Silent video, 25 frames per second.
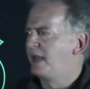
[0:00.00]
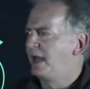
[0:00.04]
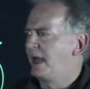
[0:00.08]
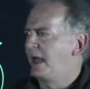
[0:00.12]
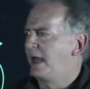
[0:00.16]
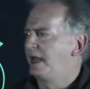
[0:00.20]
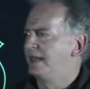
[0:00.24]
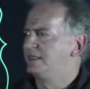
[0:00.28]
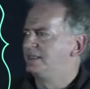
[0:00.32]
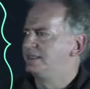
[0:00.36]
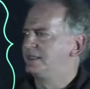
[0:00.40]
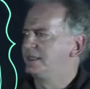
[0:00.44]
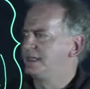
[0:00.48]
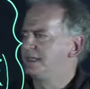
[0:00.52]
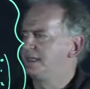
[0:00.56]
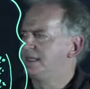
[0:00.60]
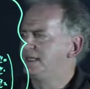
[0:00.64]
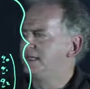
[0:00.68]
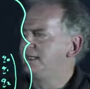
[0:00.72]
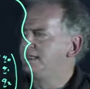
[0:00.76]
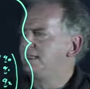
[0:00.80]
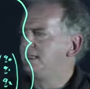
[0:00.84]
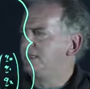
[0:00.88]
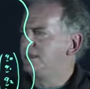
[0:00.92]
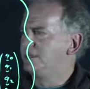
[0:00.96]
as
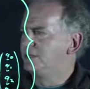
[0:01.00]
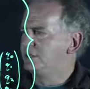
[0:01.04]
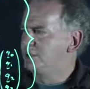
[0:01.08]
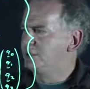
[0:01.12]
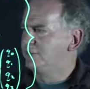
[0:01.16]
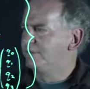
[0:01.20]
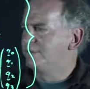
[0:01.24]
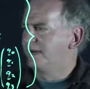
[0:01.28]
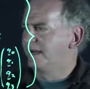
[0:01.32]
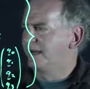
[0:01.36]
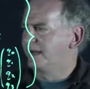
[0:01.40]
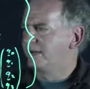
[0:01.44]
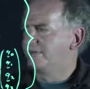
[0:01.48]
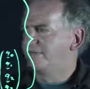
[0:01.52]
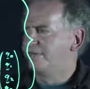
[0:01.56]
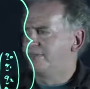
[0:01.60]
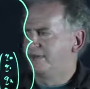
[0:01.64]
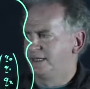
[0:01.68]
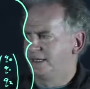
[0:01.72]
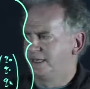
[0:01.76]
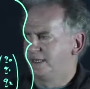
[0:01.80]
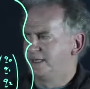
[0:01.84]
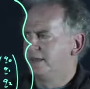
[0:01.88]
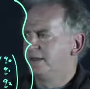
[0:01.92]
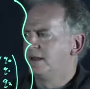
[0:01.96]
e to the u vec
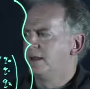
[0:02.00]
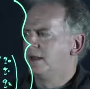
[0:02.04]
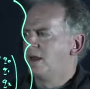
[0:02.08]
phi,